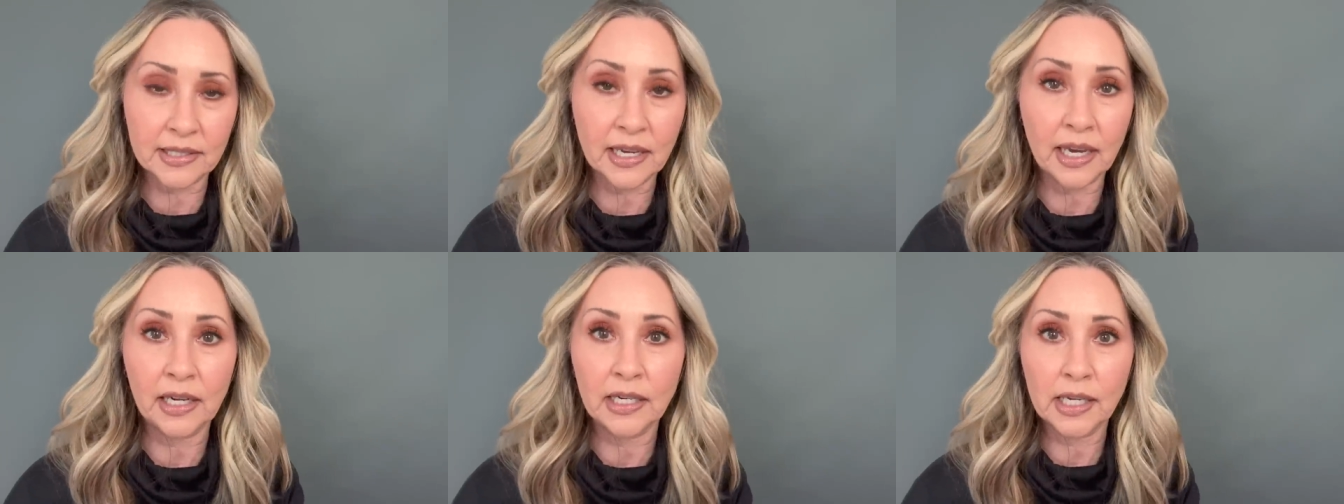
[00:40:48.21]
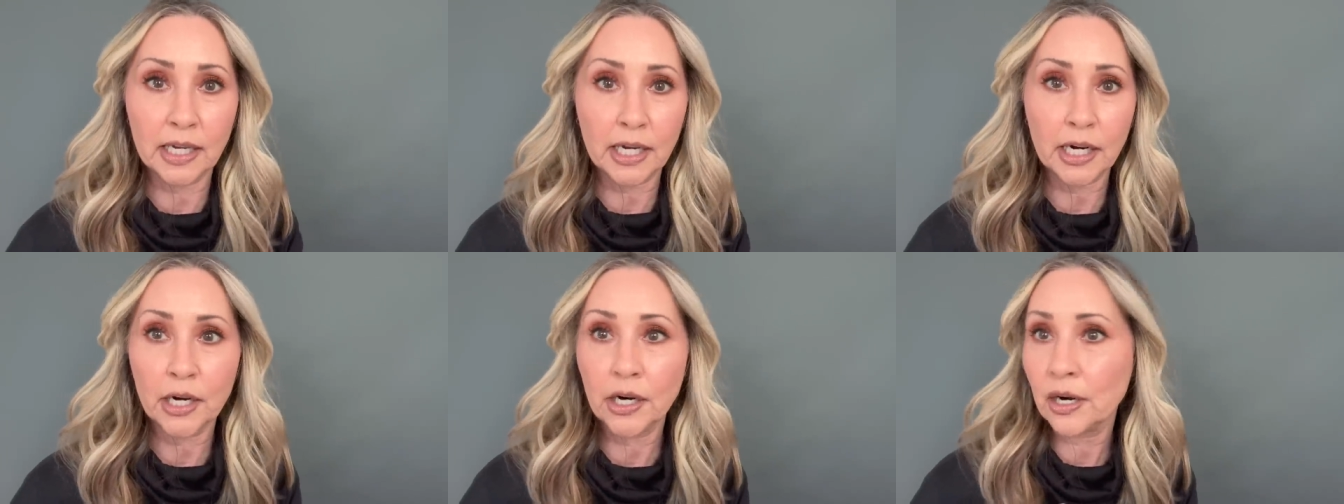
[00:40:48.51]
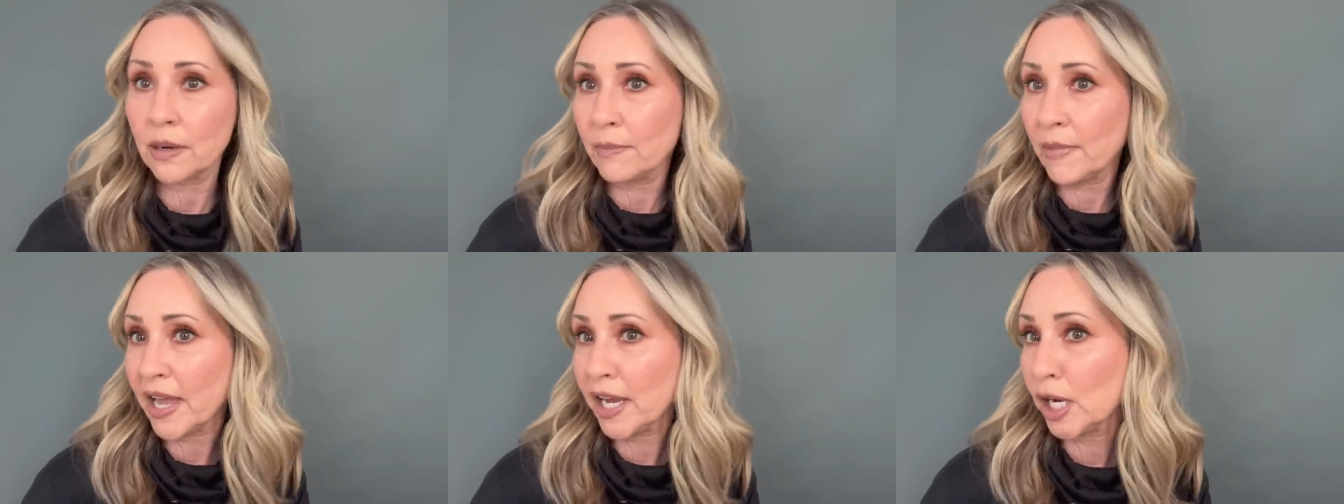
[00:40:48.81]
skincare
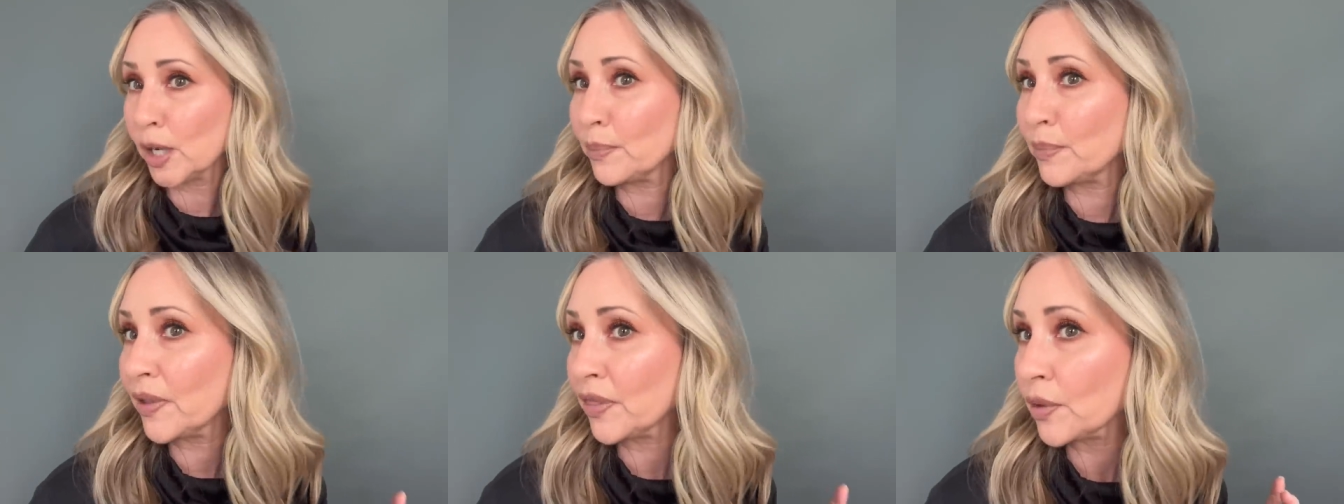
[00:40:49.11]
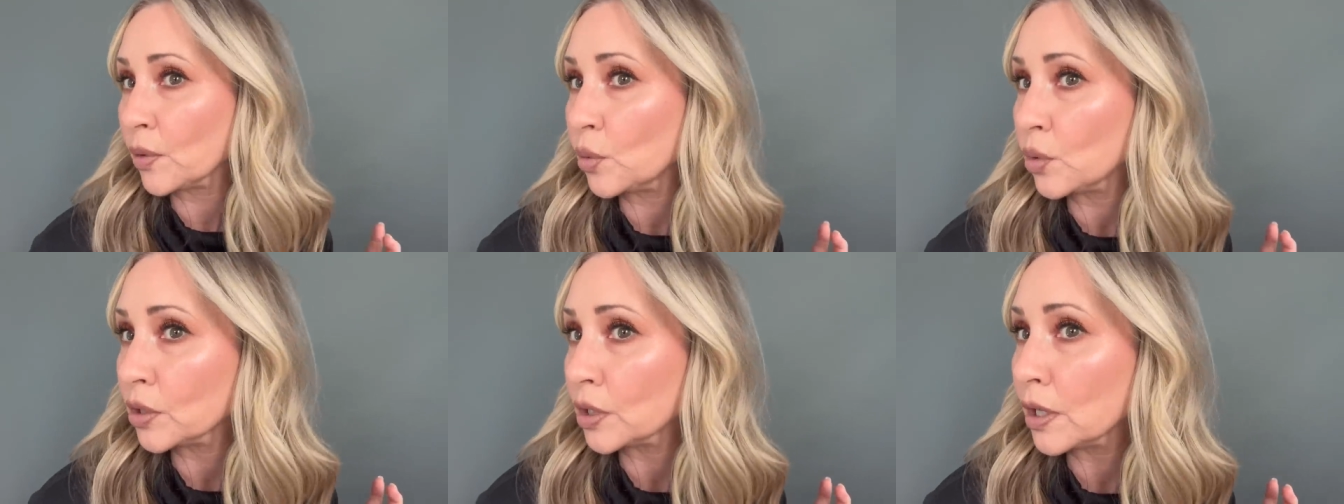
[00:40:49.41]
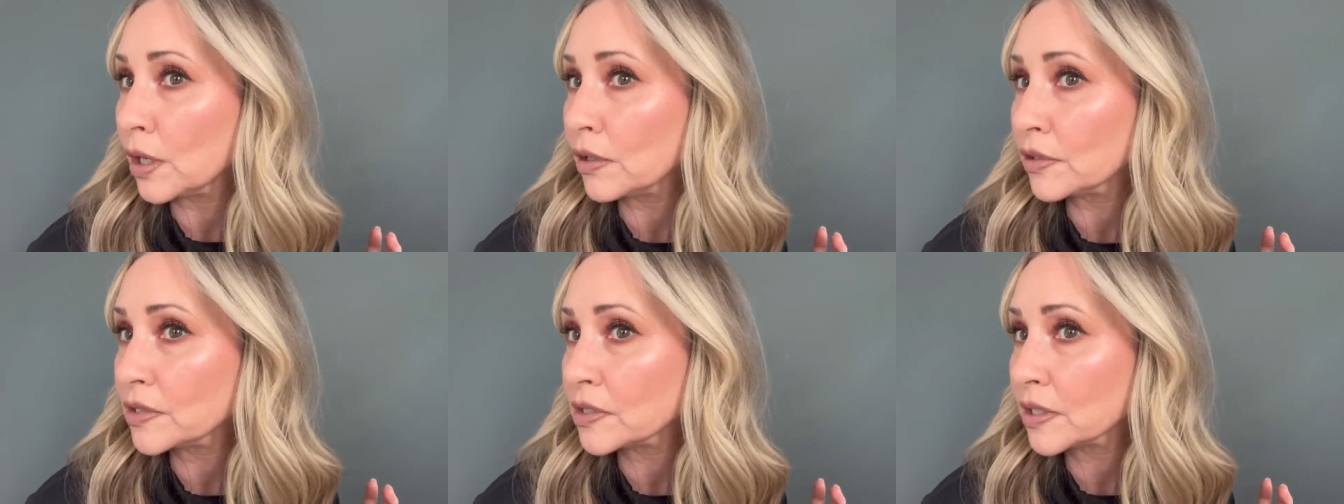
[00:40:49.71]
and makeup in the
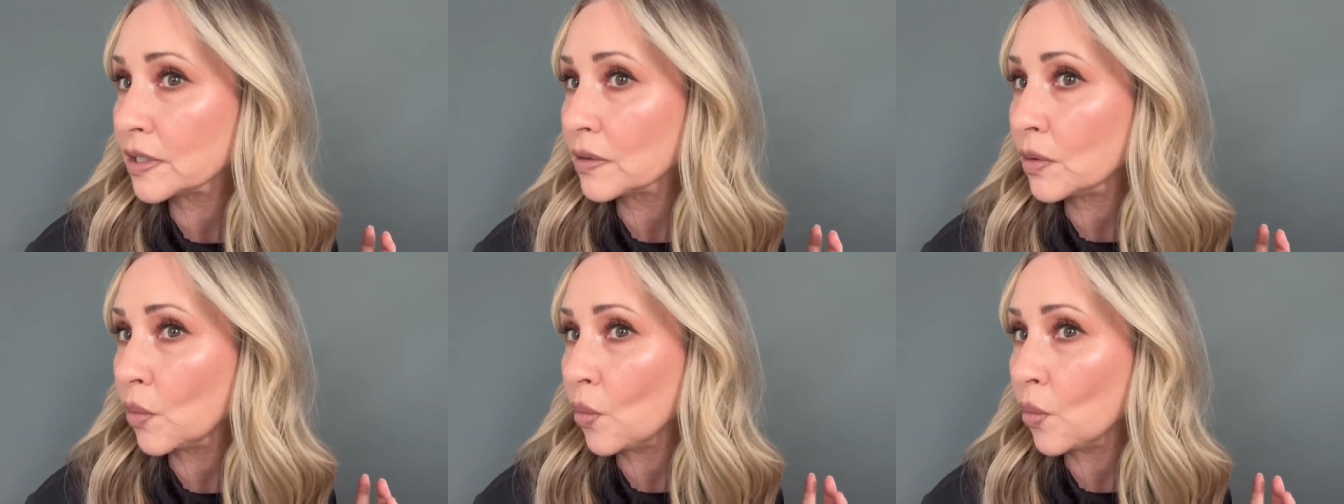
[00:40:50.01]
world.